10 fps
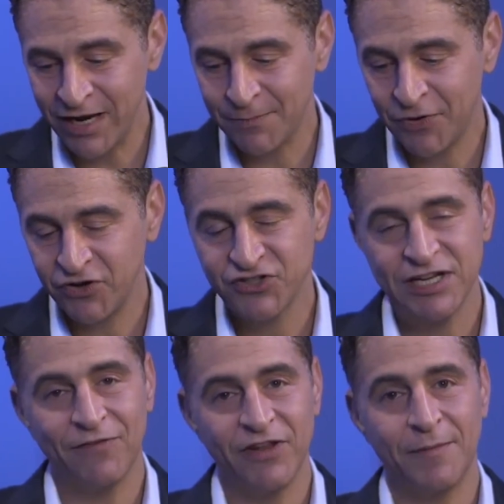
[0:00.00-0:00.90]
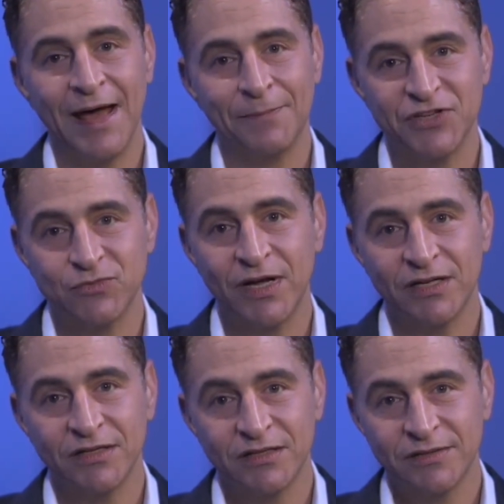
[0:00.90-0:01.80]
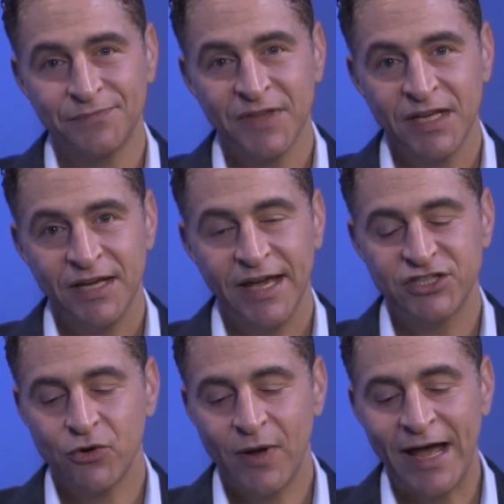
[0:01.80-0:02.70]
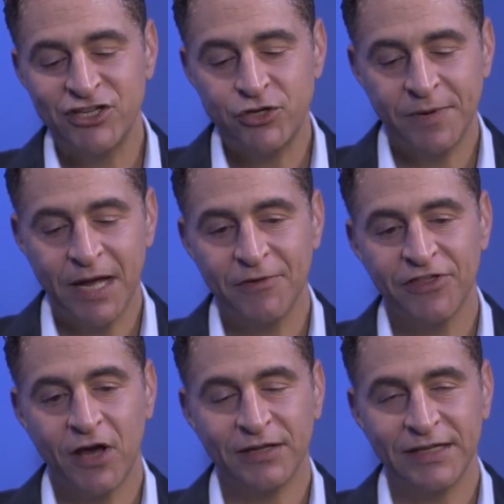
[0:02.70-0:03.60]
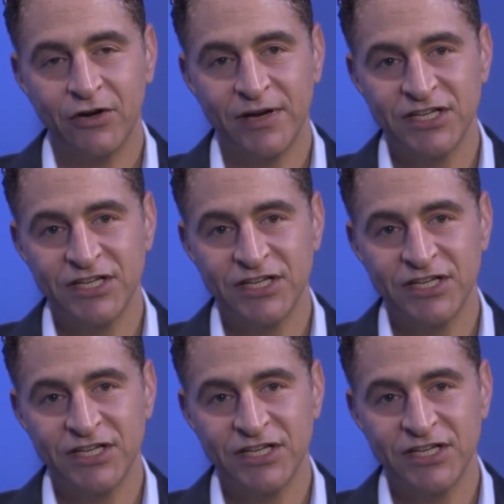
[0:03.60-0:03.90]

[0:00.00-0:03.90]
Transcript: way to put yourself on the map as well. And so as you become a thought leader,